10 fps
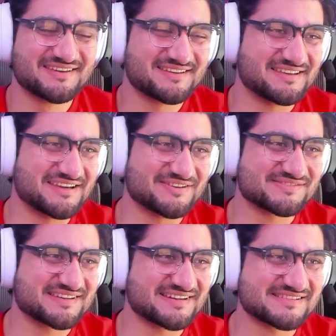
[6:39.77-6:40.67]
Yeah, I was
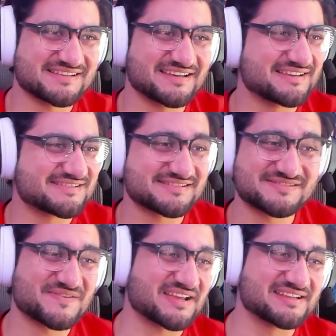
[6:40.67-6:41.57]
gonna say he's just
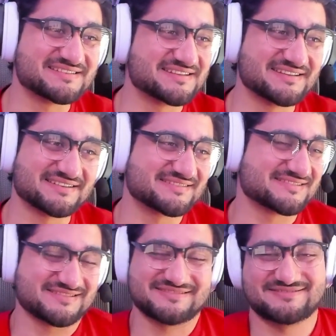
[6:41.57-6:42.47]
drinking tea
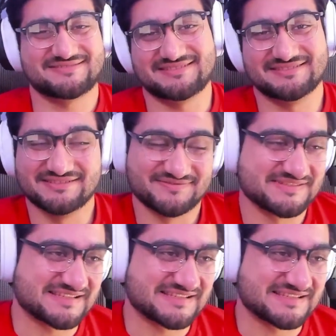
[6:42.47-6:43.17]
because he loves